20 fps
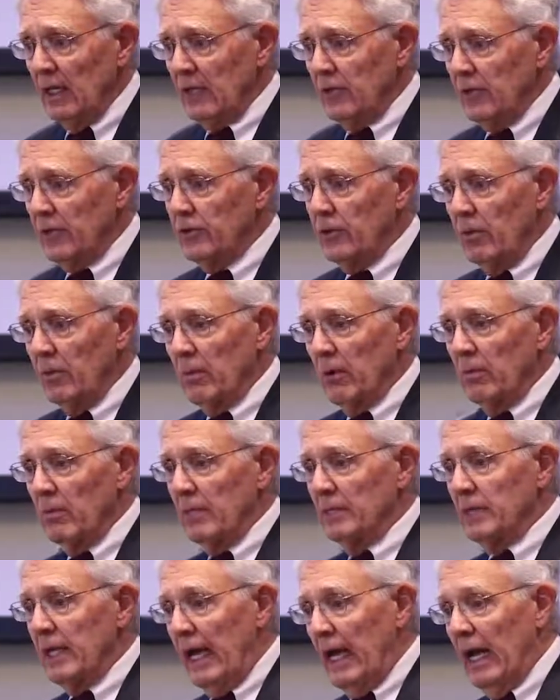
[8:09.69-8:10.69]
The tumor
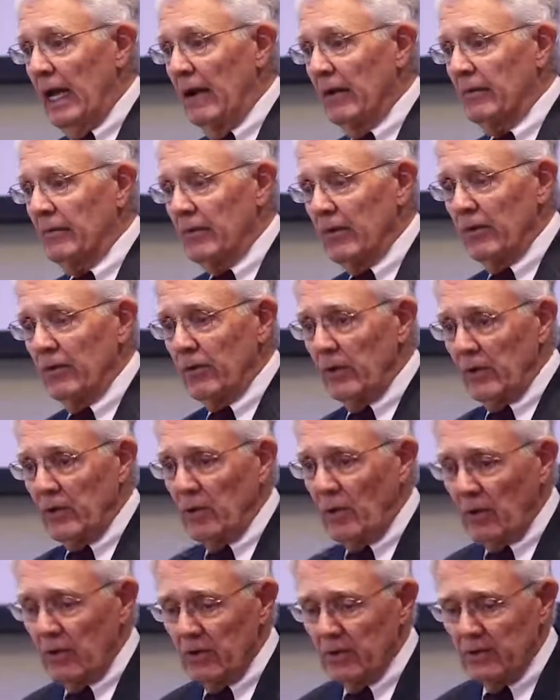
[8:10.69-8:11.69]
was half or
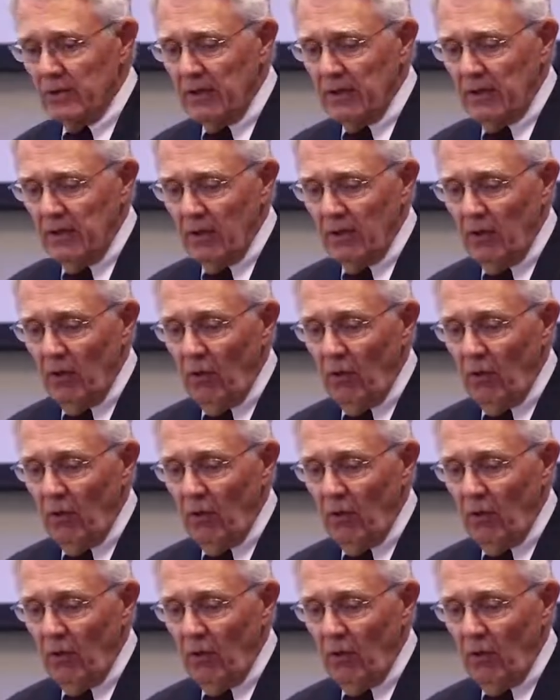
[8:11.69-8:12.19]
3/4 of